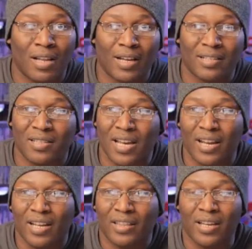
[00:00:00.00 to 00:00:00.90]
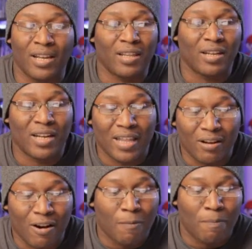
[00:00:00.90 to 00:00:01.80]
Like I said, at the end of the day,
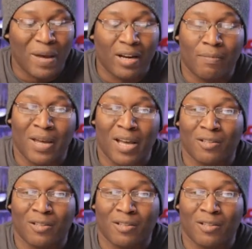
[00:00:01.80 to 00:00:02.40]
they're all beta male